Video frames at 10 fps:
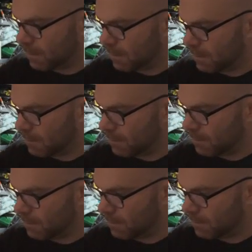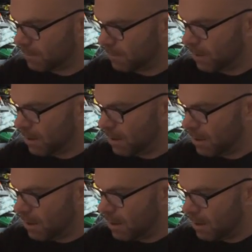
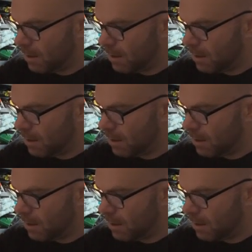(silence)